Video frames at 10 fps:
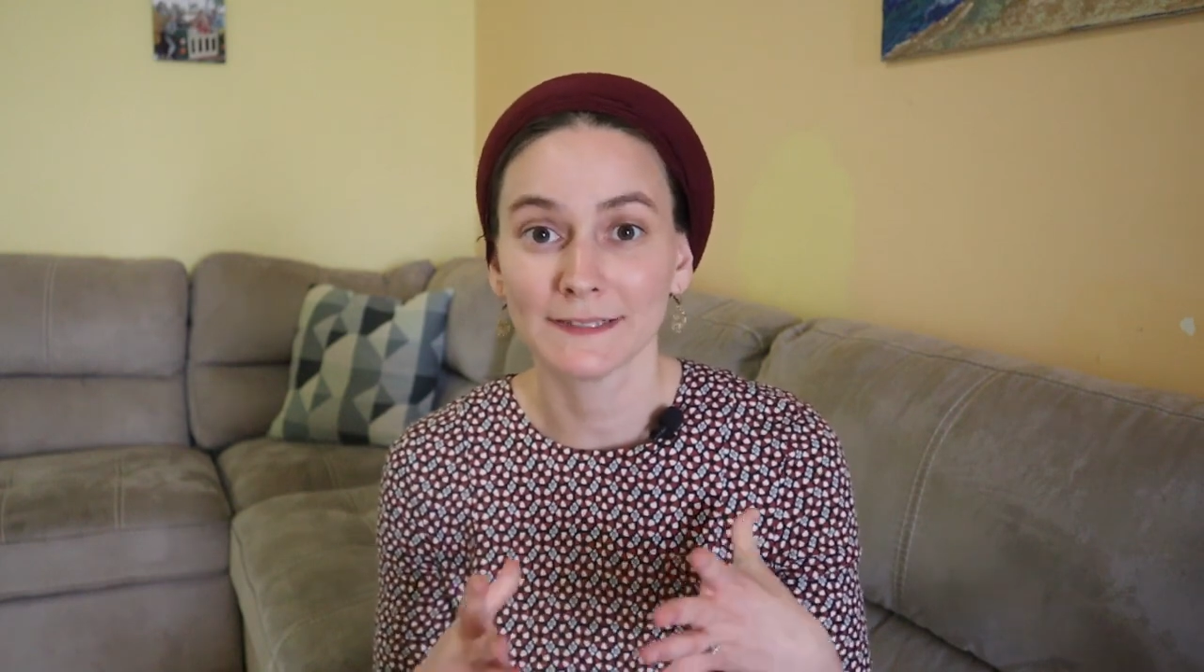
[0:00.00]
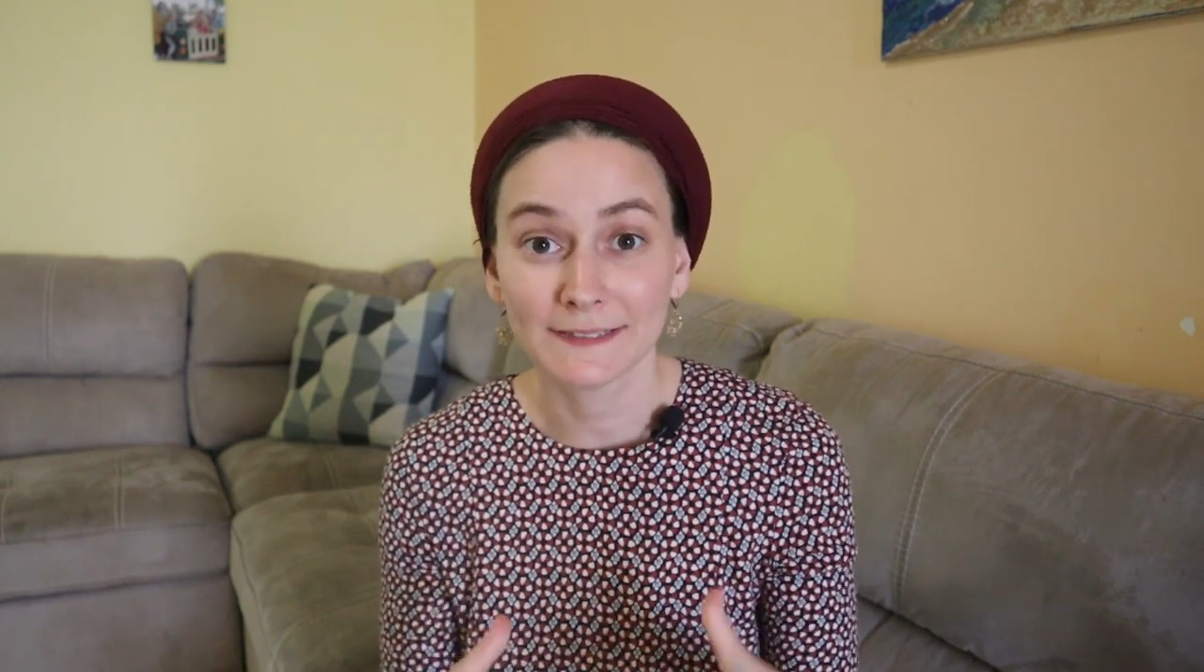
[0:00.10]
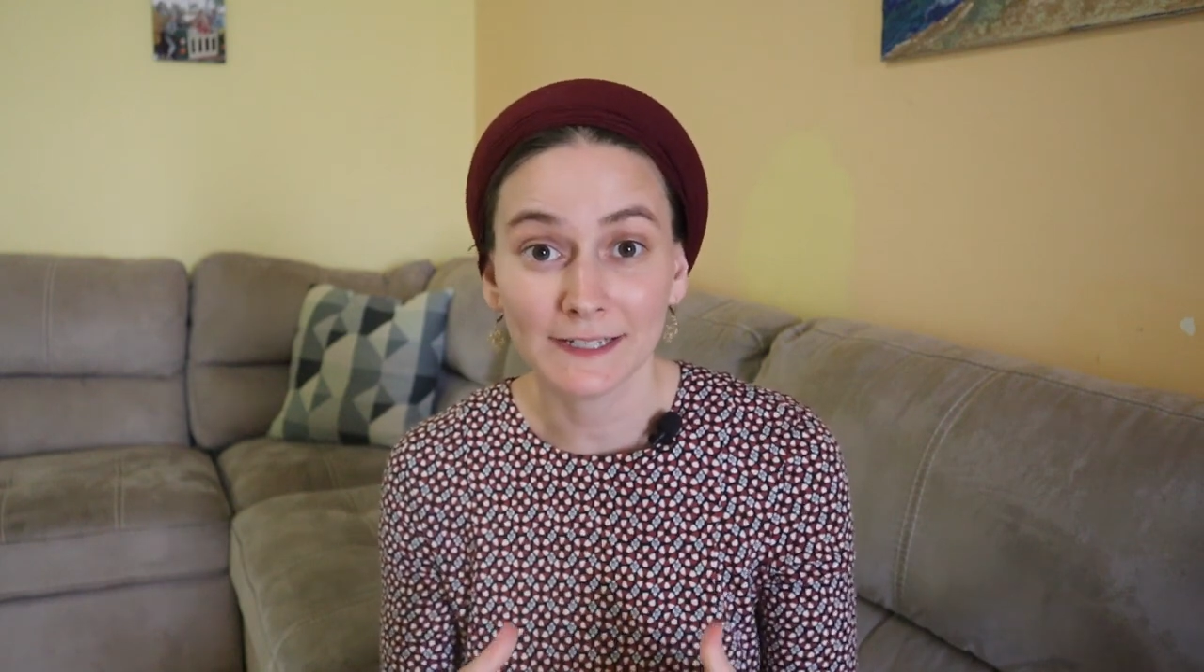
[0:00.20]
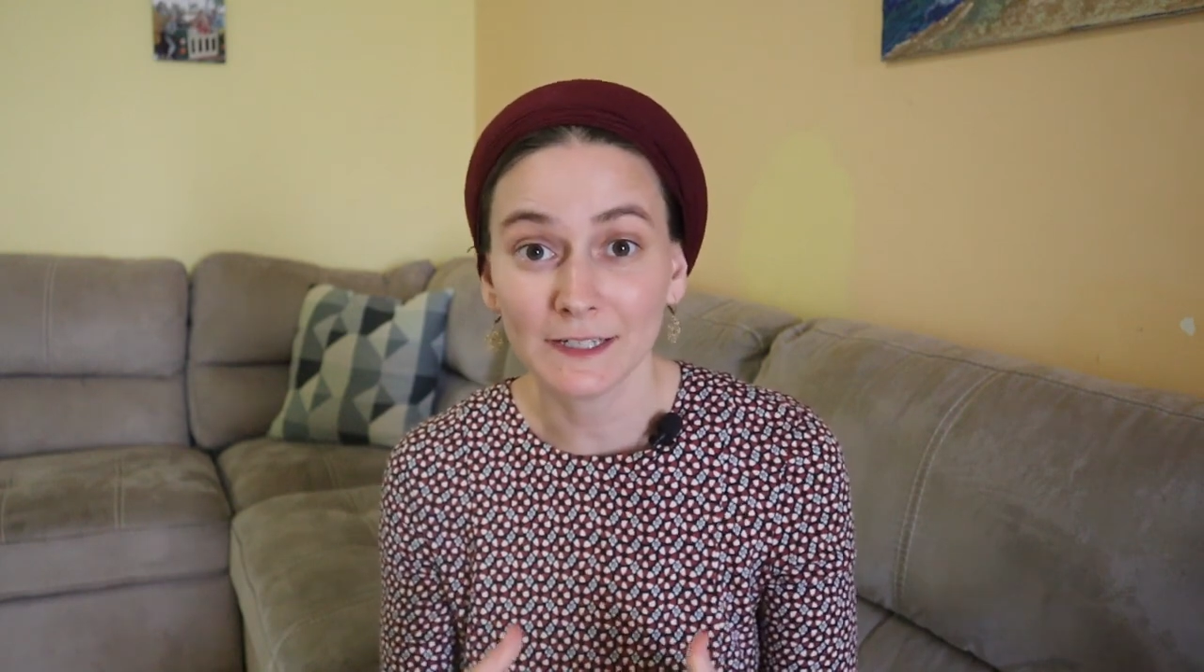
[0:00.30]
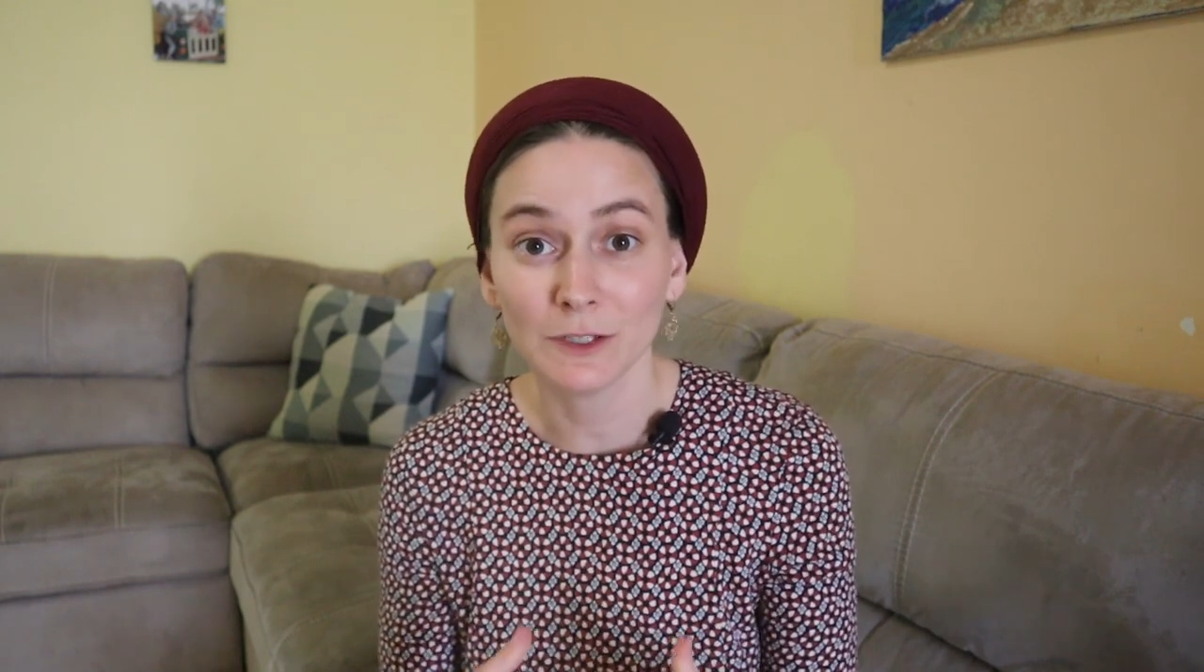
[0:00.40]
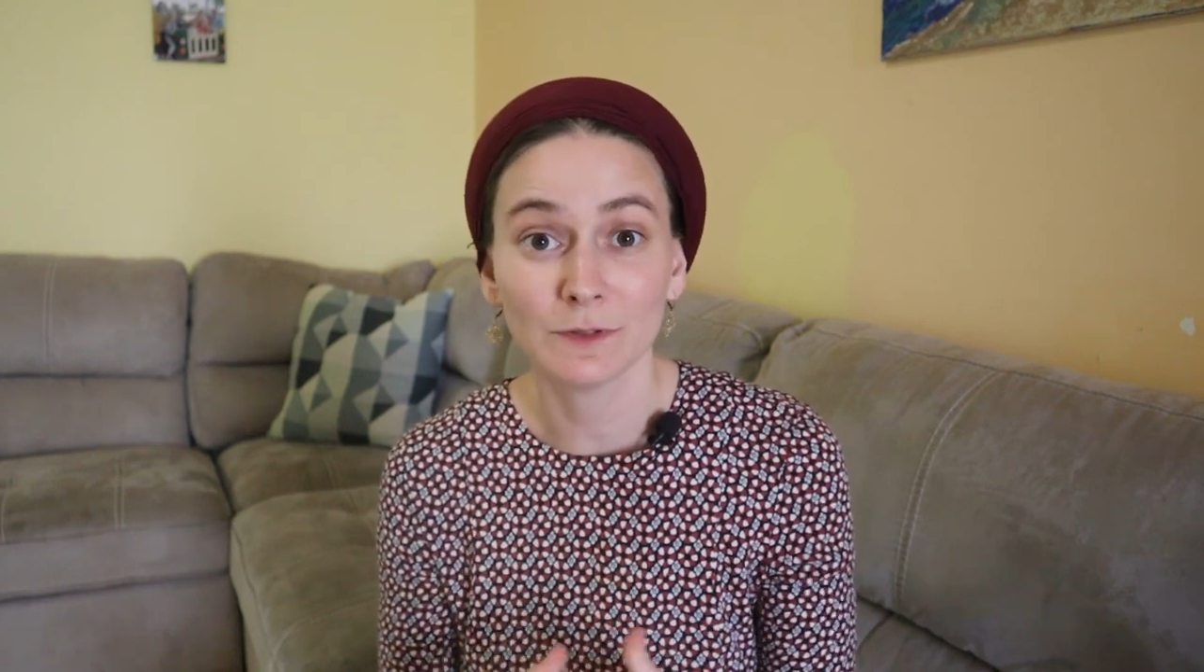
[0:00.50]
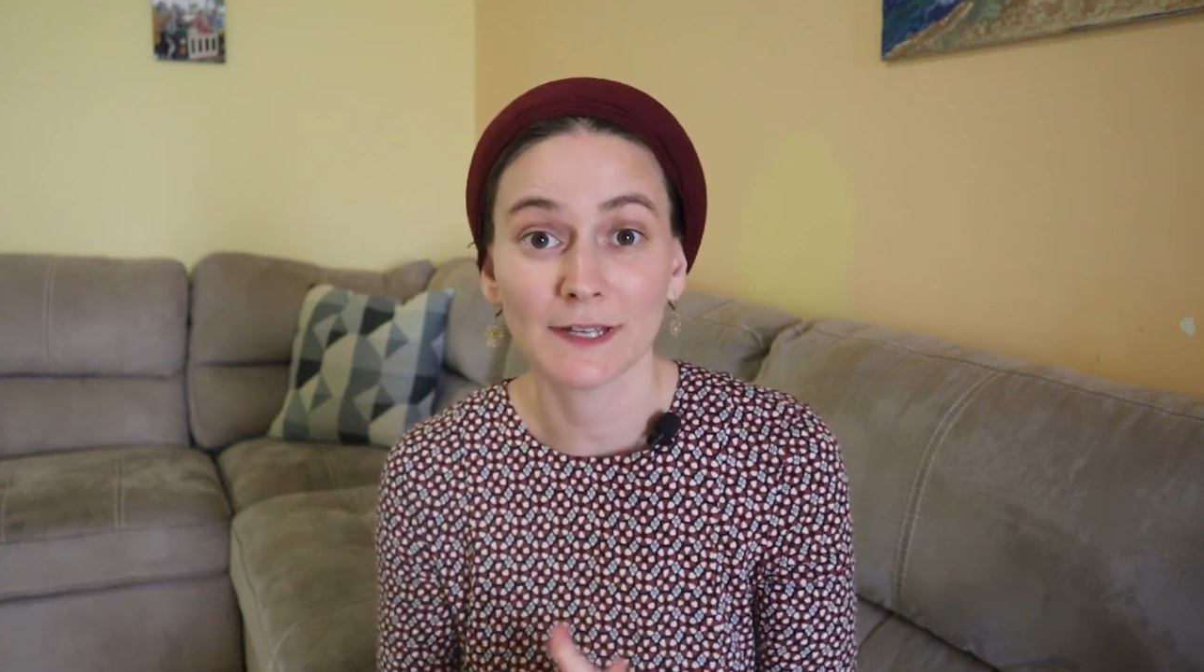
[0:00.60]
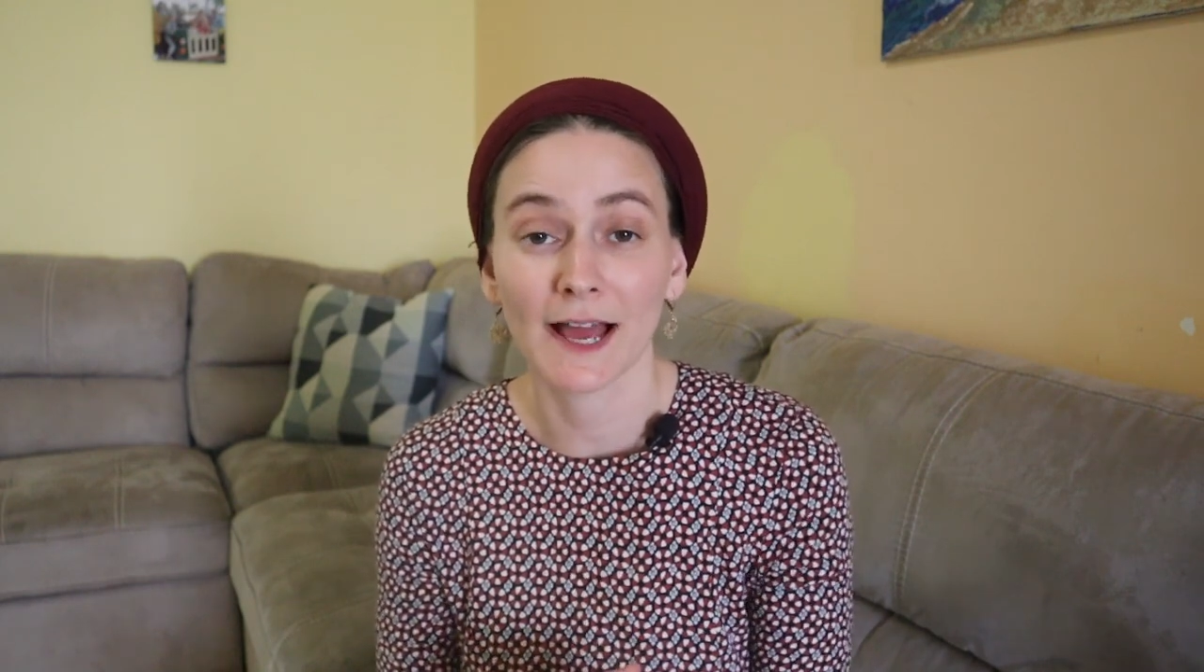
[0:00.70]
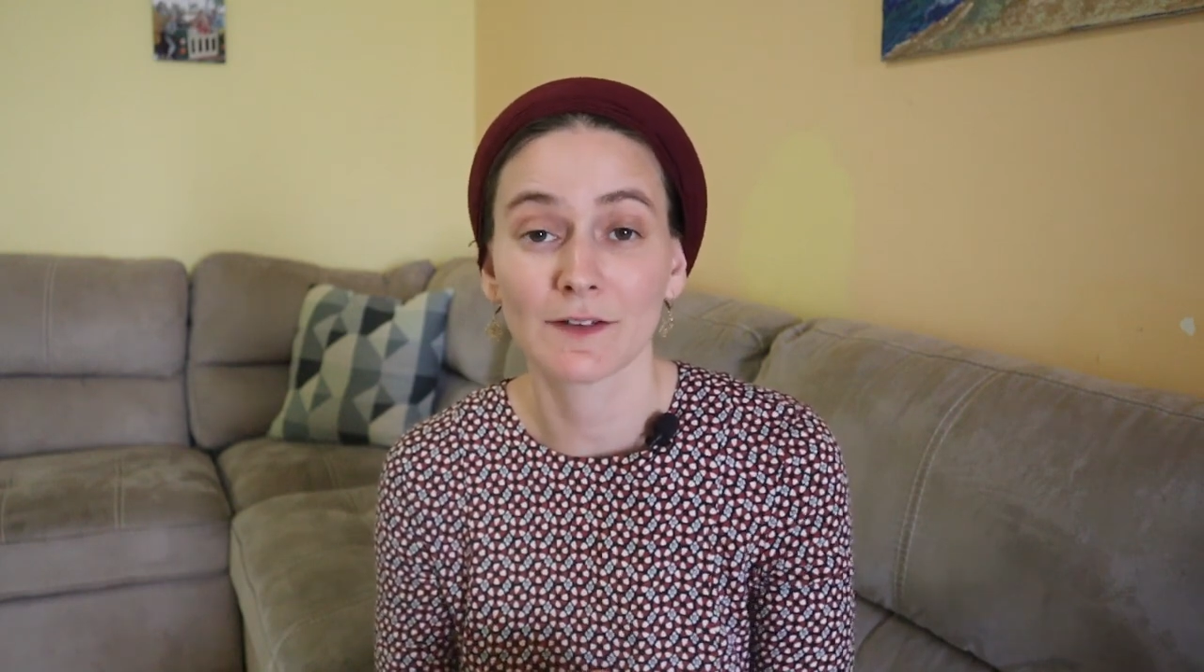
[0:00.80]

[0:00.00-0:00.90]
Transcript: continue to